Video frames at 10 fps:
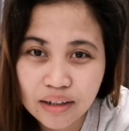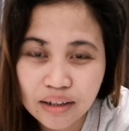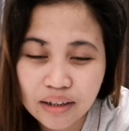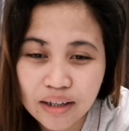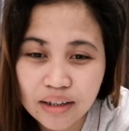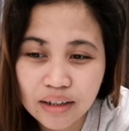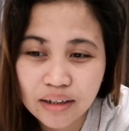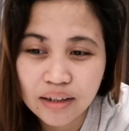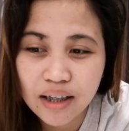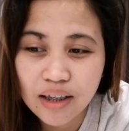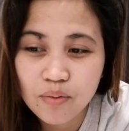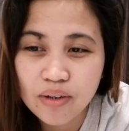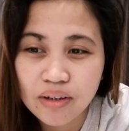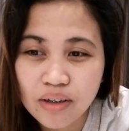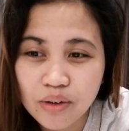since yesterday
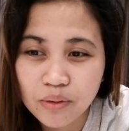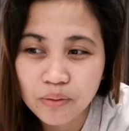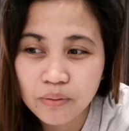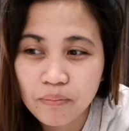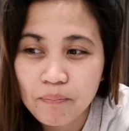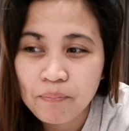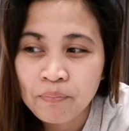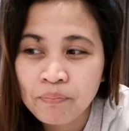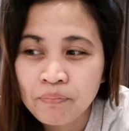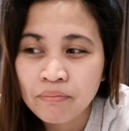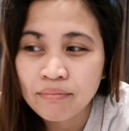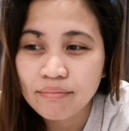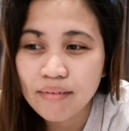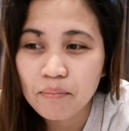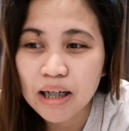when they knew
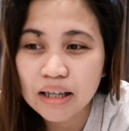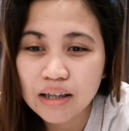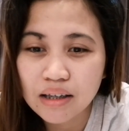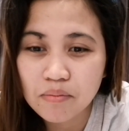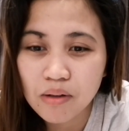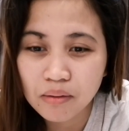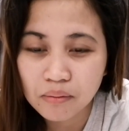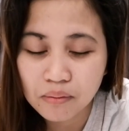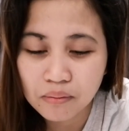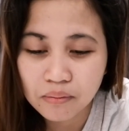na positive ako.